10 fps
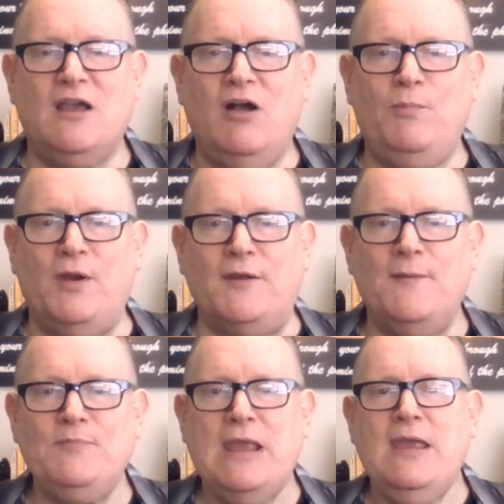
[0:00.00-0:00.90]
culprit.
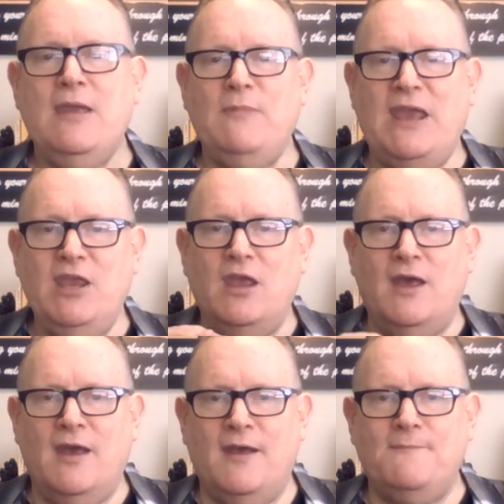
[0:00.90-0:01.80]
May,
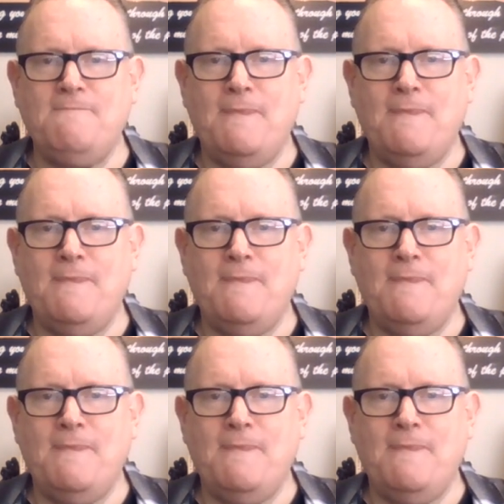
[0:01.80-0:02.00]
uh,